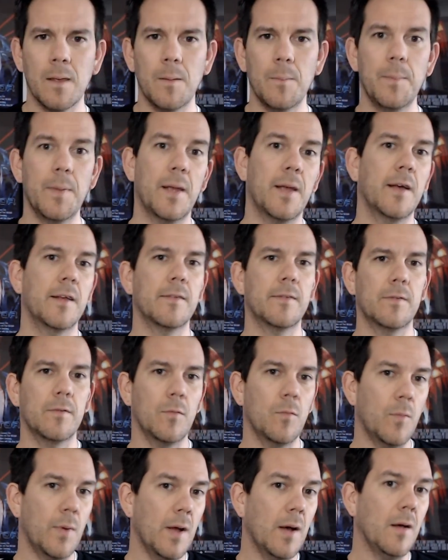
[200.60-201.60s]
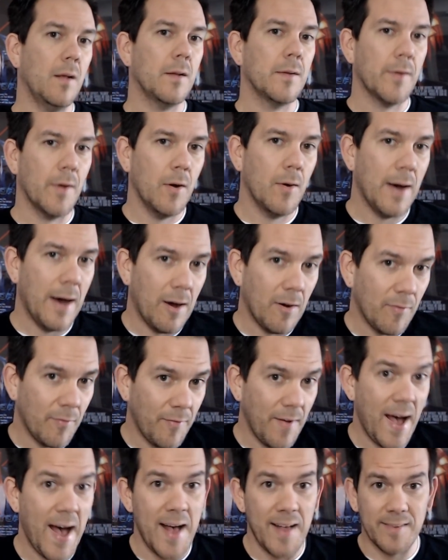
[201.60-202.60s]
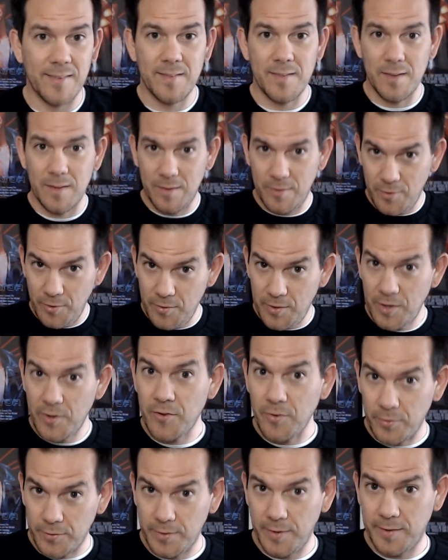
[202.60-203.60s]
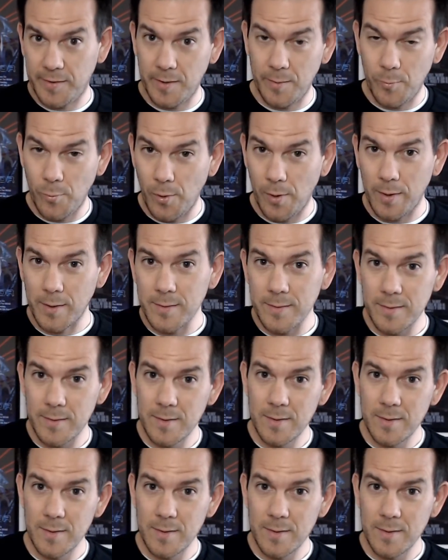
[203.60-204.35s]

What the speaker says: because we all know how fast the judicial system works.